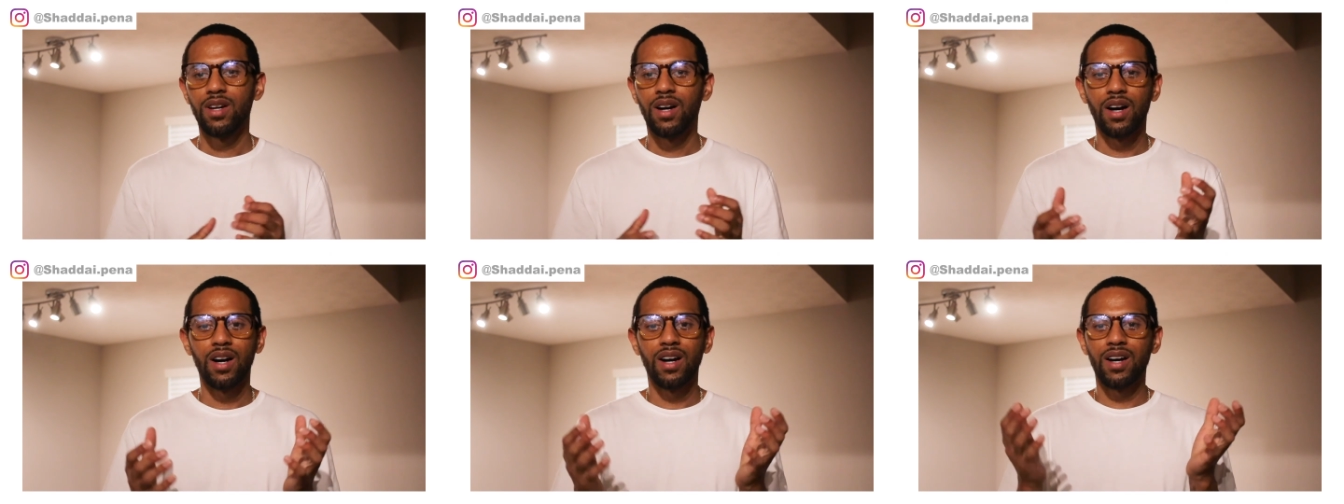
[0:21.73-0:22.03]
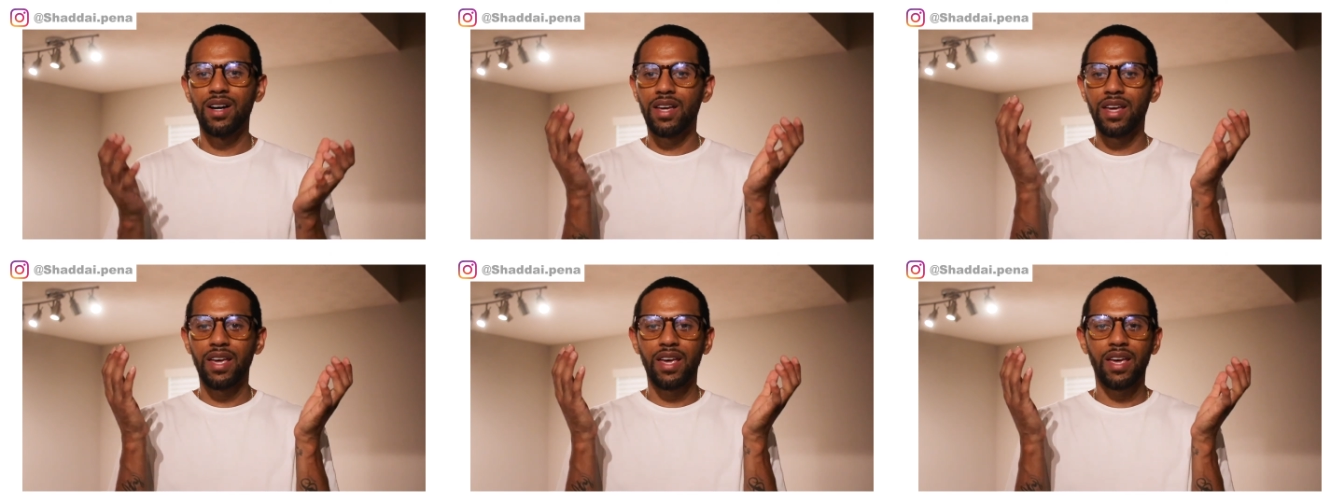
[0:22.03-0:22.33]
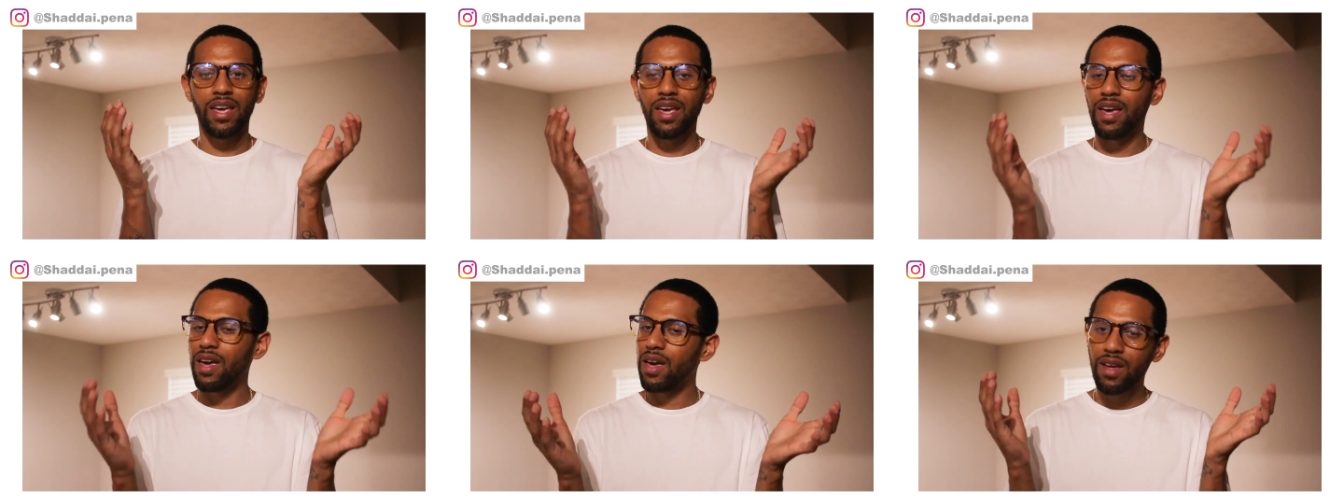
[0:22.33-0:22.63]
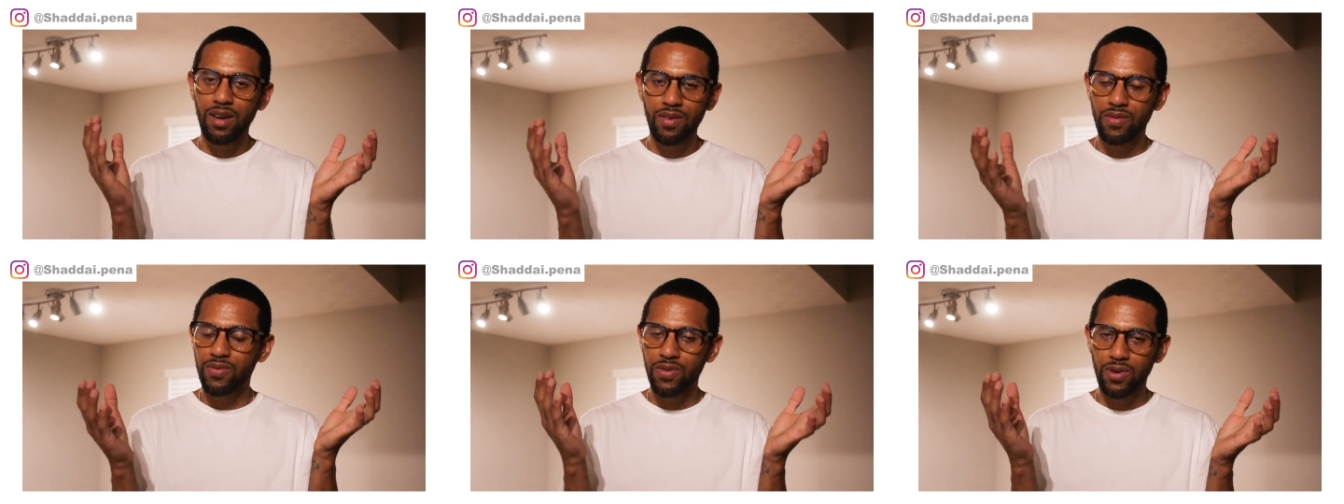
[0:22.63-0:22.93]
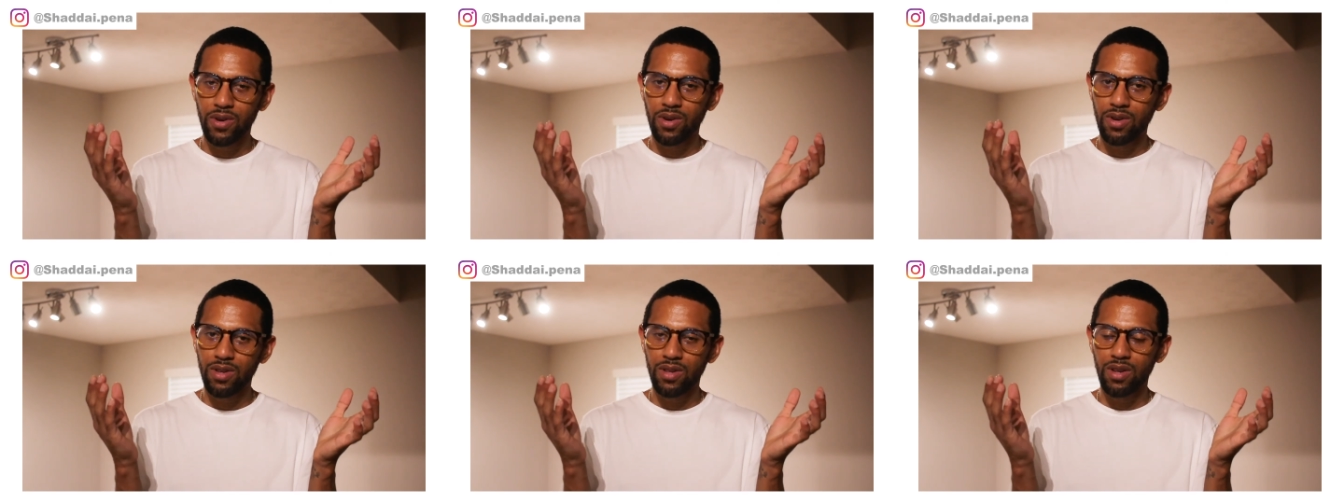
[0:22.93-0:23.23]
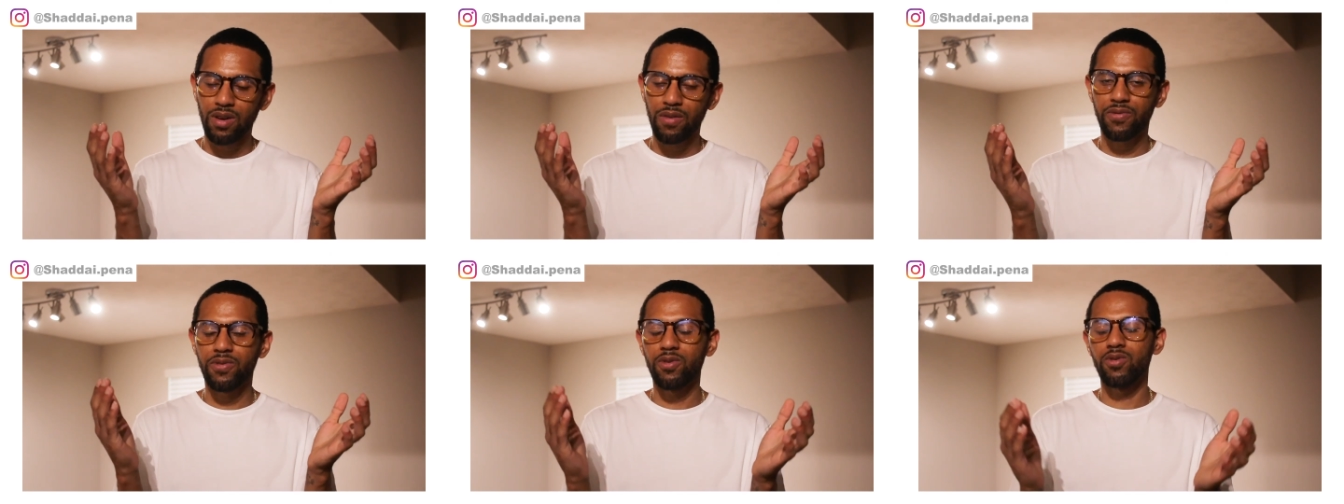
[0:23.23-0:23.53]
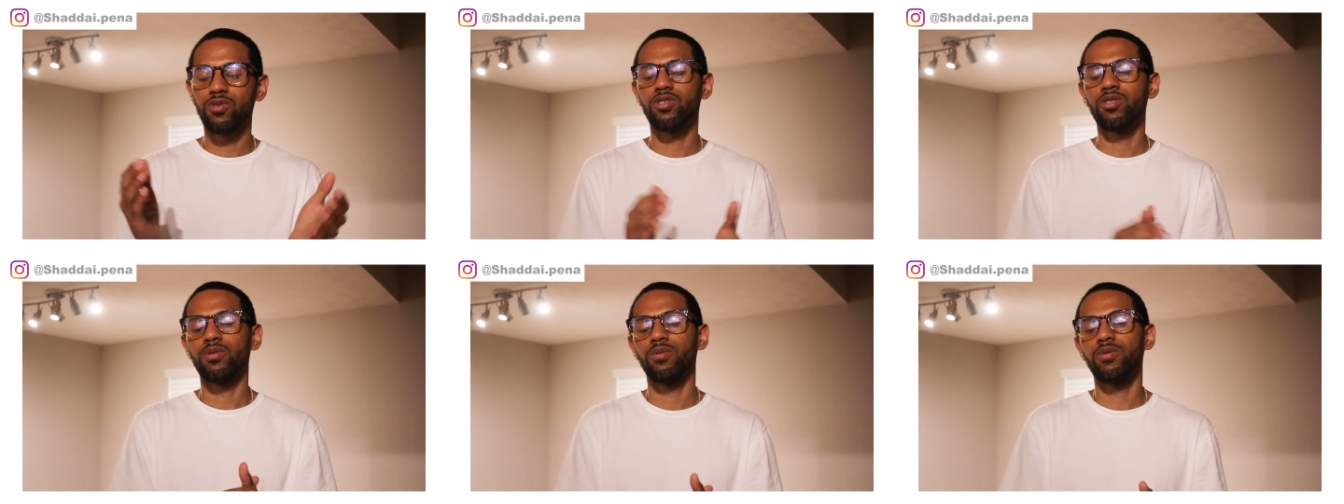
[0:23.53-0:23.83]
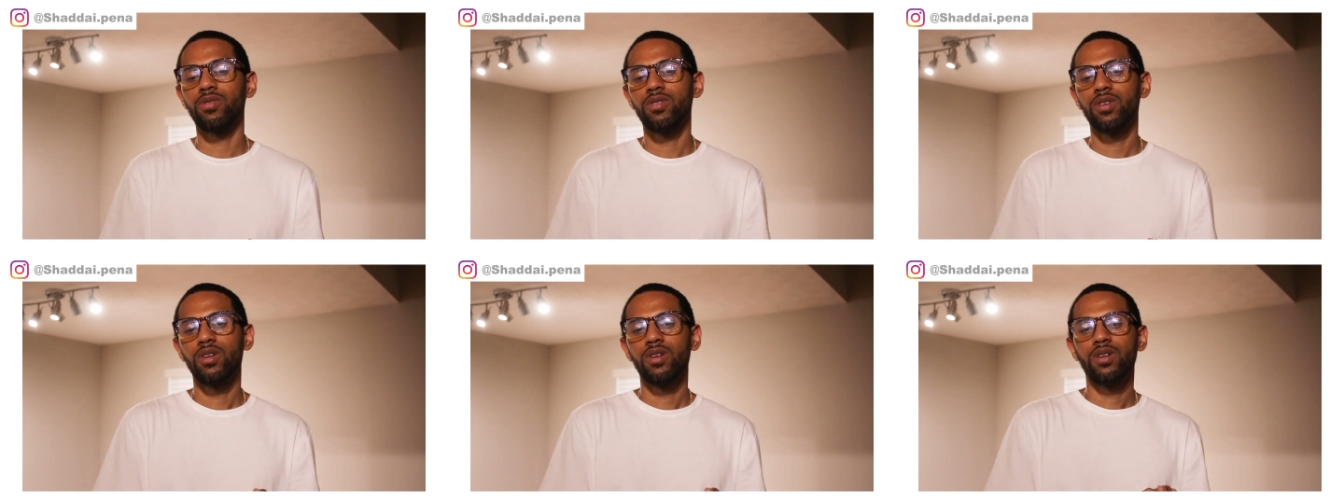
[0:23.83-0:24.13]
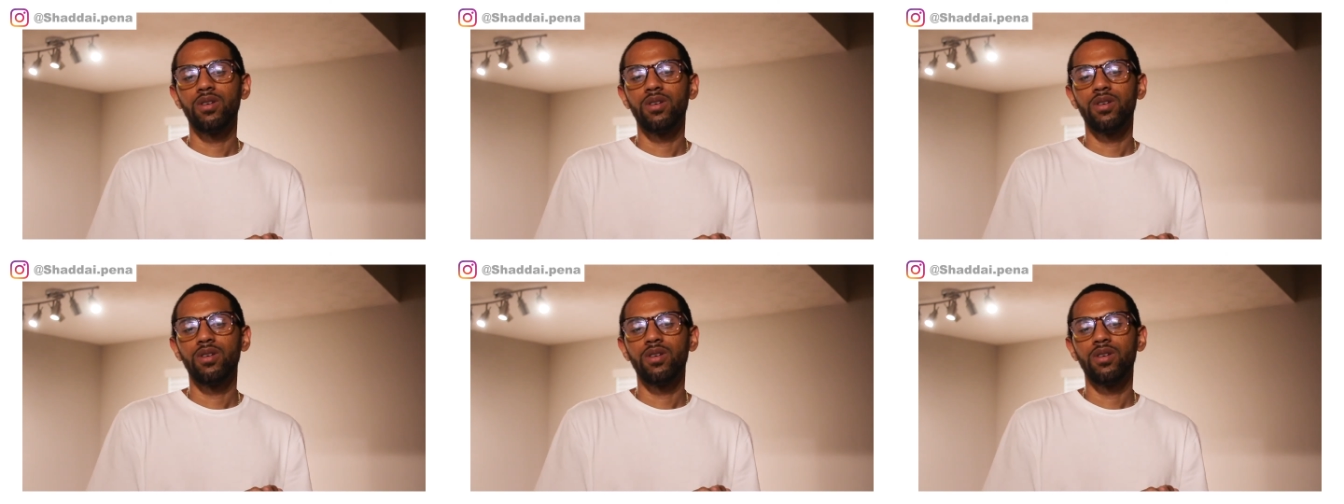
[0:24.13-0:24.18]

a handful of future